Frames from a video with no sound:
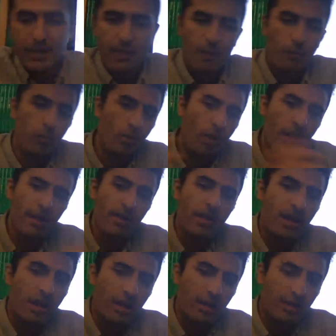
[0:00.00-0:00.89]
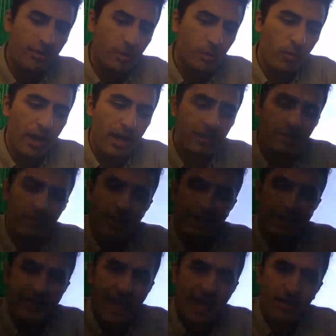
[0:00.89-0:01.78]
one of the way
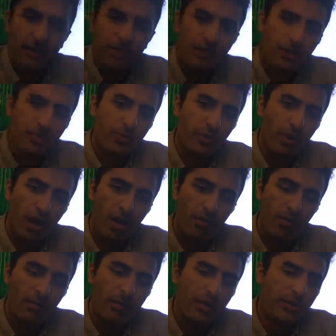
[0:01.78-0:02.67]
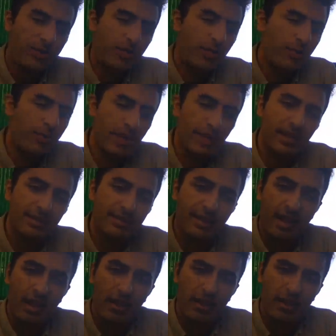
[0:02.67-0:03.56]
to tackle this problem is to break it
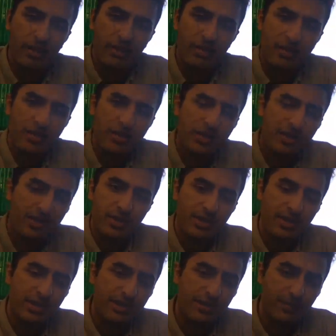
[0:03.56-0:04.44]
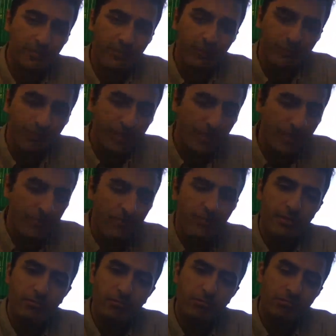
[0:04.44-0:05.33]
down into
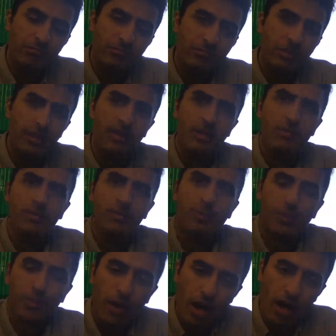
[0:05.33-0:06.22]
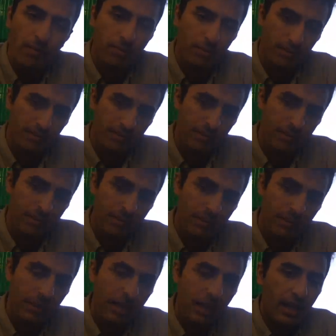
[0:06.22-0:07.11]
different problems.
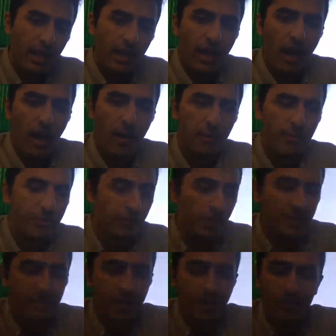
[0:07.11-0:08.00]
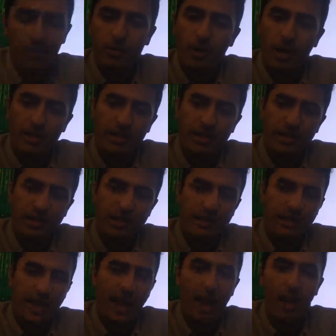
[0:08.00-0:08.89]
3 types of
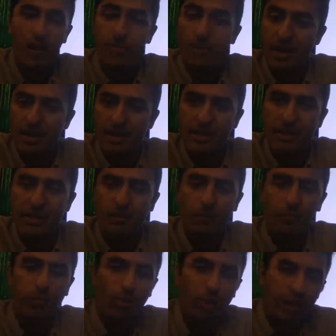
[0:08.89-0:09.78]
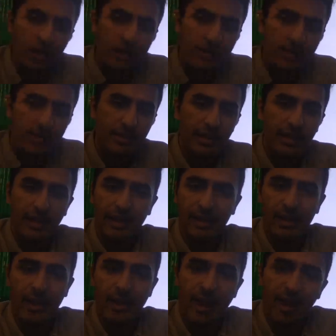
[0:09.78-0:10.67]
questions: how many, what,
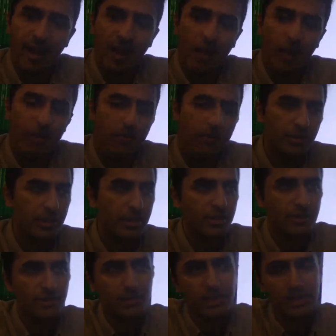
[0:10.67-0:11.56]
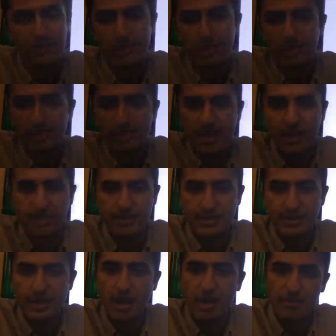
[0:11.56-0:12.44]
and how, which is, you can write it down as
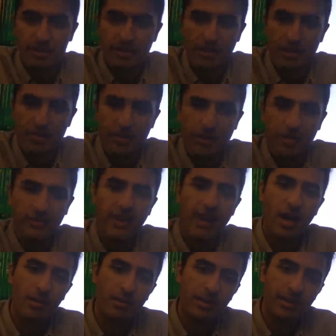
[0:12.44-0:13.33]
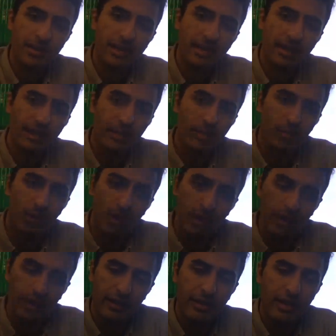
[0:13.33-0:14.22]
a combination of how many and
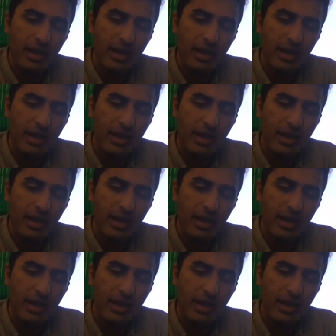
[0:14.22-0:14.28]
what,